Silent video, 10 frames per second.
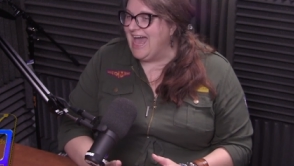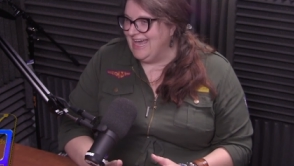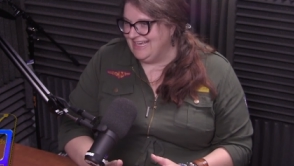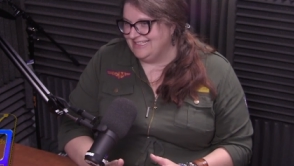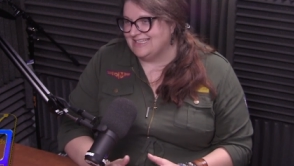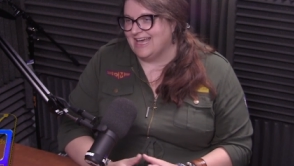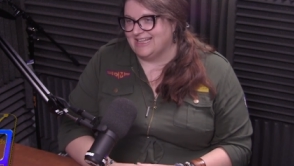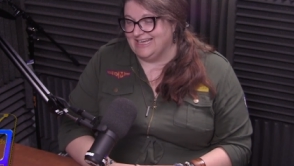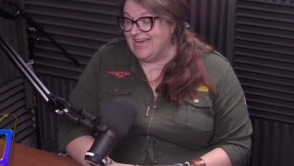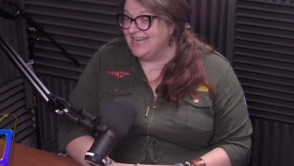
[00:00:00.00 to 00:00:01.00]

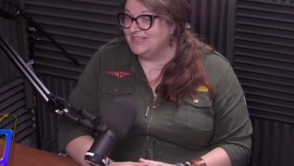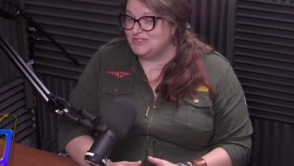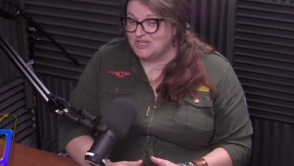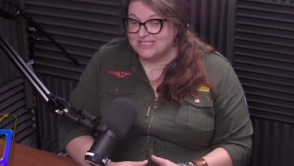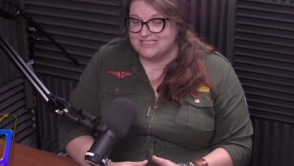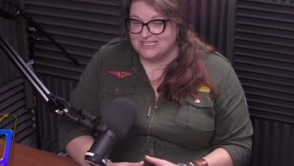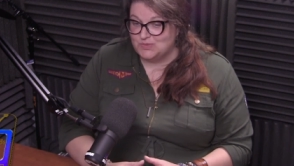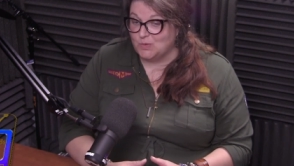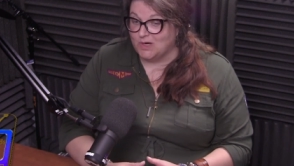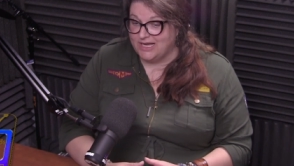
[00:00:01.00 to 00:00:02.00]
Exactly, and it just
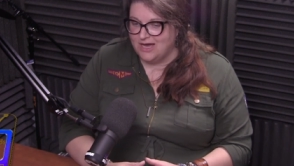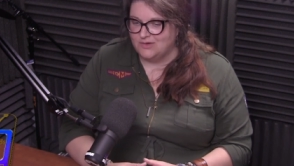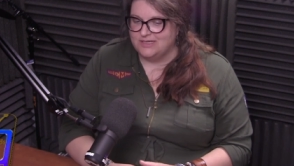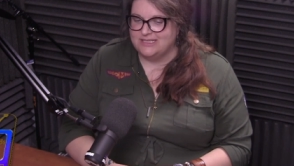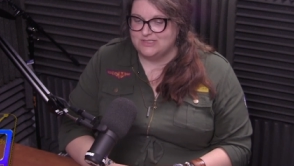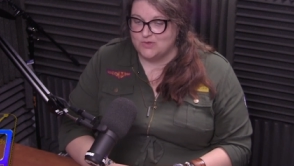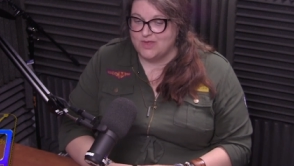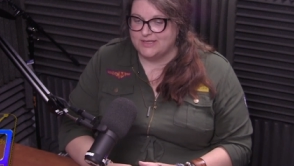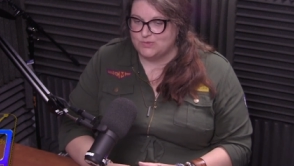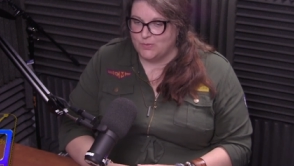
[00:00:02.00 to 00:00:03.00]
didn't work out, and so
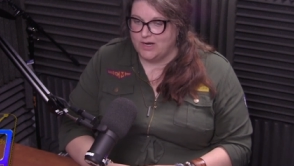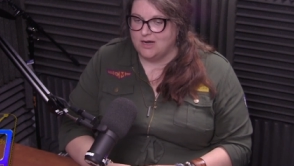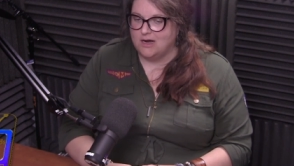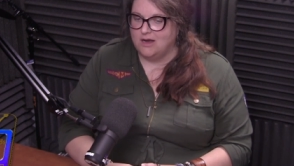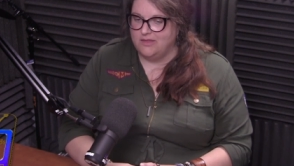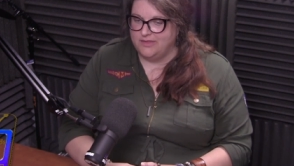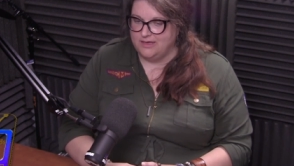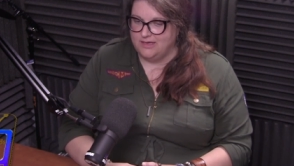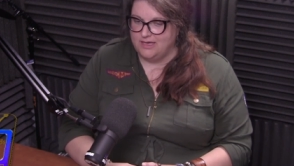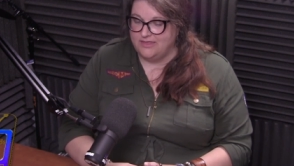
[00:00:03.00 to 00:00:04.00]
that's where
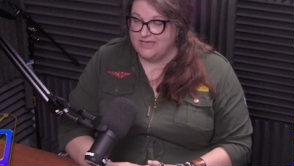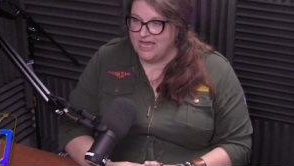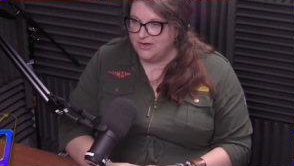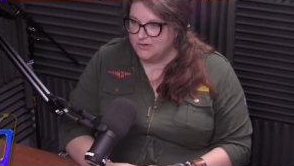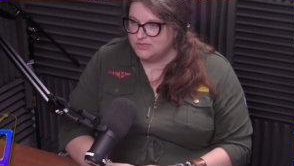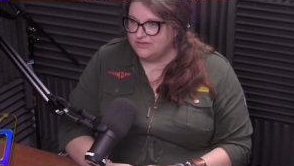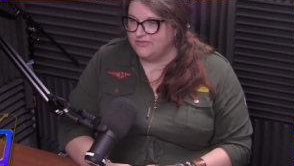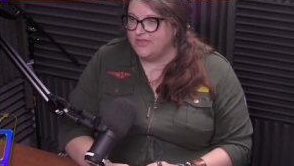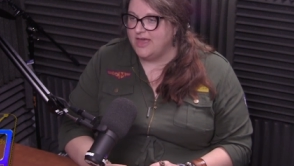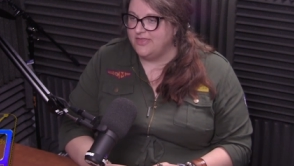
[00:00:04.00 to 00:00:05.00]
the the energy
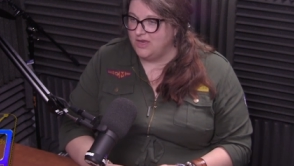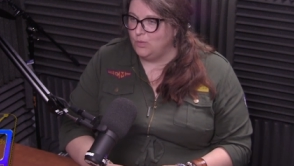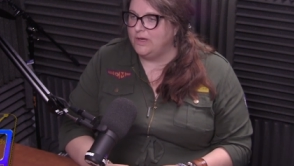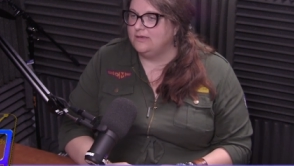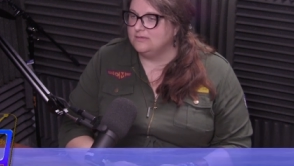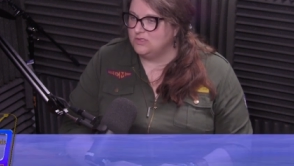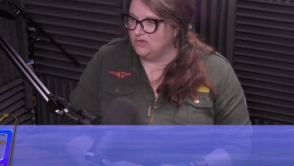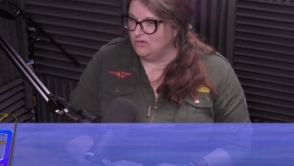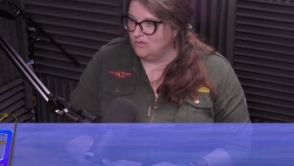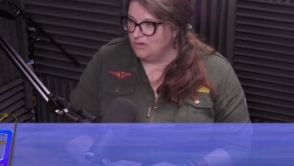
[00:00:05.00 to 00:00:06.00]
for that then went
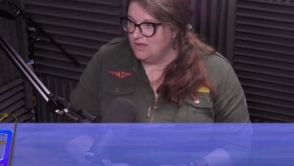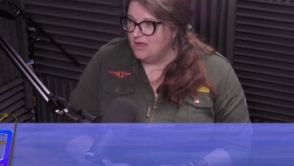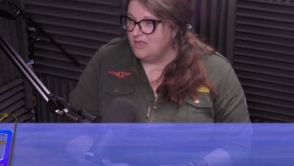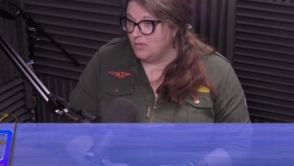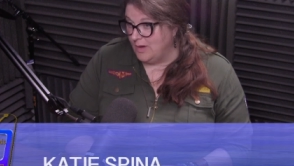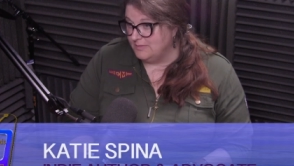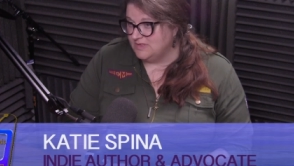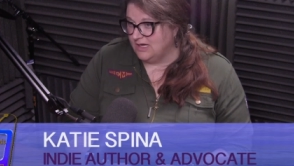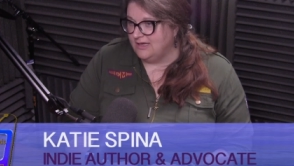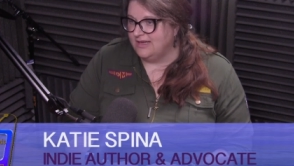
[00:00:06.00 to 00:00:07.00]
to the
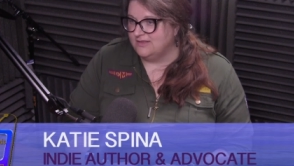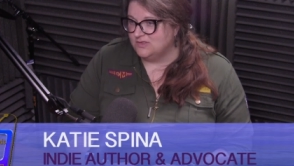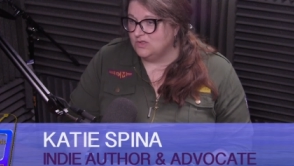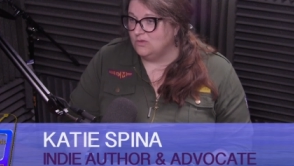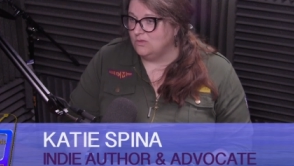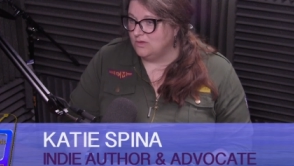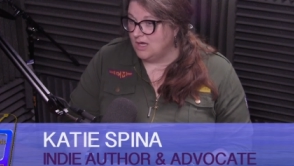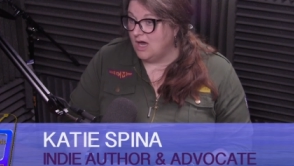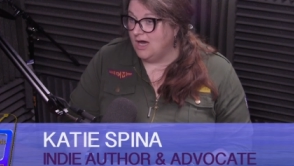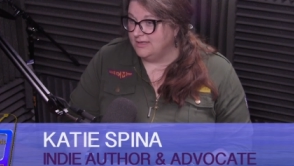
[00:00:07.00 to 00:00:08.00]
website and to
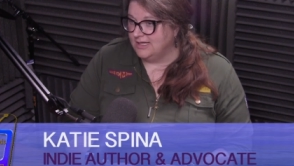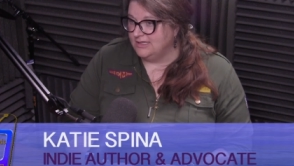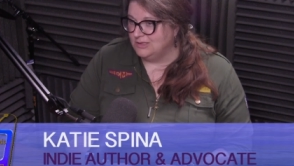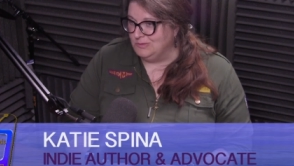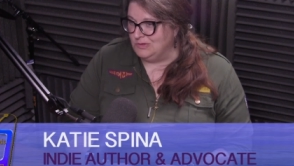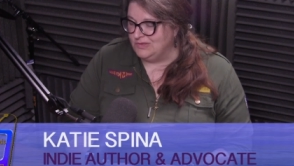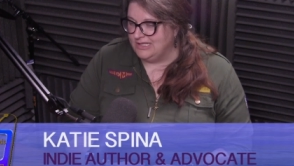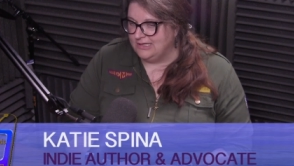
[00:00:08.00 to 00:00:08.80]
the online community.